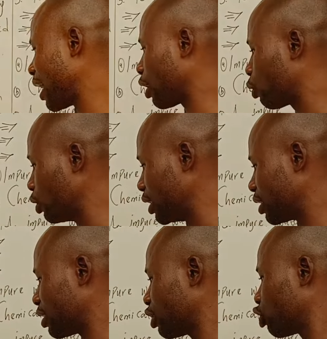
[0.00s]
by cooling
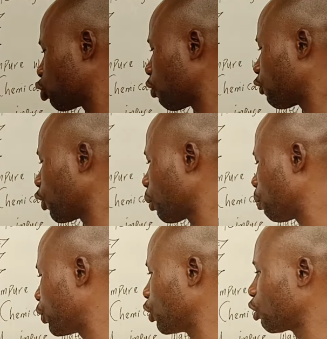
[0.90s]
to
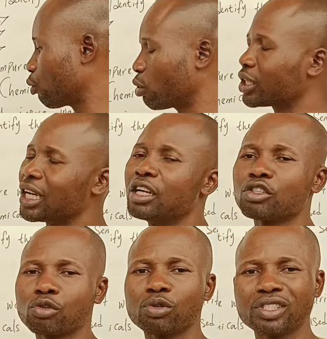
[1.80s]
form pure water.
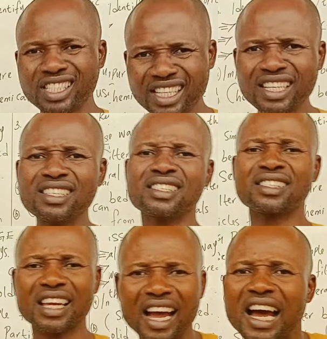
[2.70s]
So
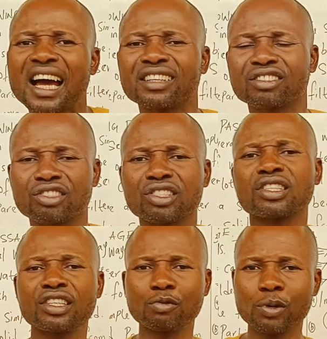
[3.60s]
these are
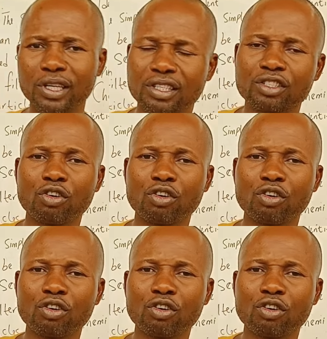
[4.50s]
3 ways.